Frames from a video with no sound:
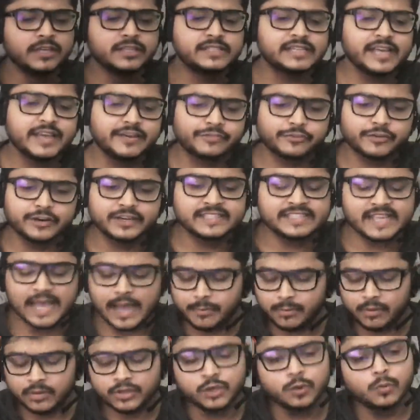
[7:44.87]
Say for
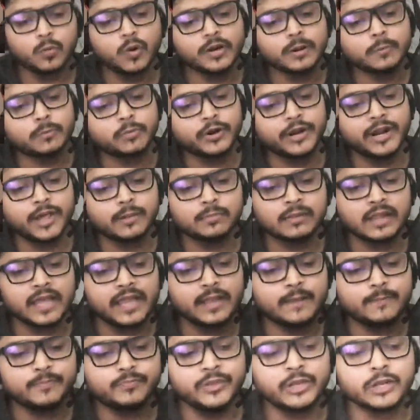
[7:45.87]
example, you want to print it like,